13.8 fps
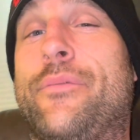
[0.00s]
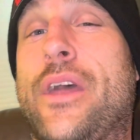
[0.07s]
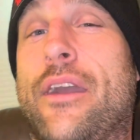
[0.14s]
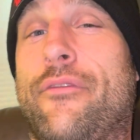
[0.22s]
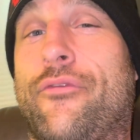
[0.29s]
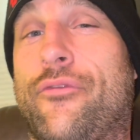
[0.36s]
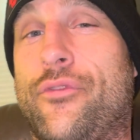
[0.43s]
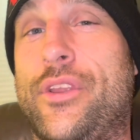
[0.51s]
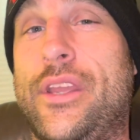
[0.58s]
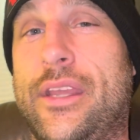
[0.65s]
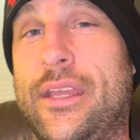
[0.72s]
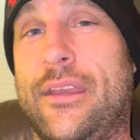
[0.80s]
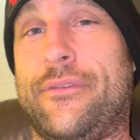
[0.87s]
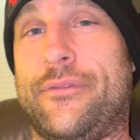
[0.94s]
that free
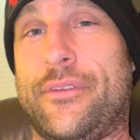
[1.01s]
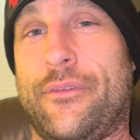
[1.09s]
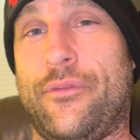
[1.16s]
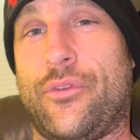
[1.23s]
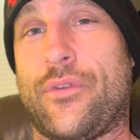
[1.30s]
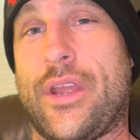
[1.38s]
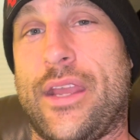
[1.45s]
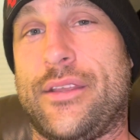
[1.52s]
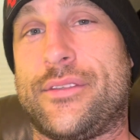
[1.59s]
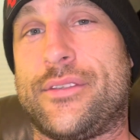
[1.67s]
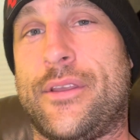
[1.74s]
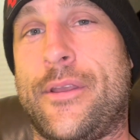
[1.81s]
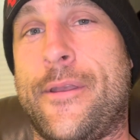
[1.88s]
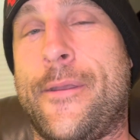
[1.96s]
gift of grace